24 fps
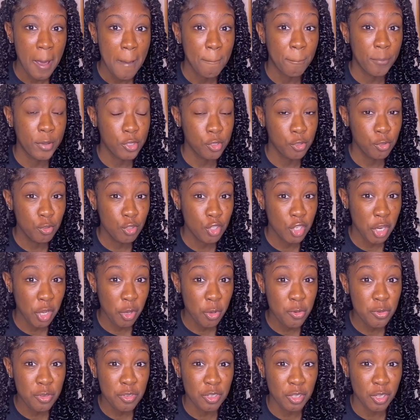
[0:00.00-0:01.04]
But you
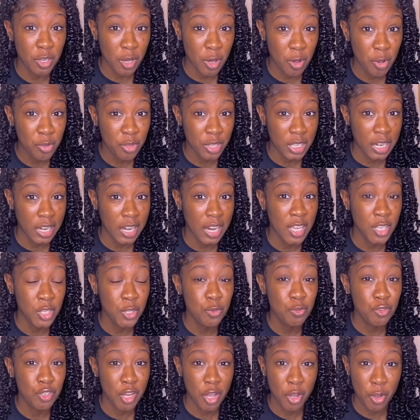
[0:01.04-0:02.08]
chose to go there, and you
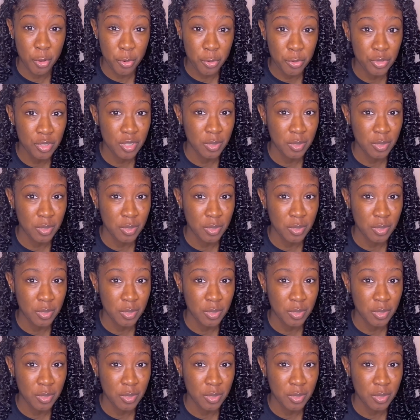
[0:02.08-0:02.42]
chose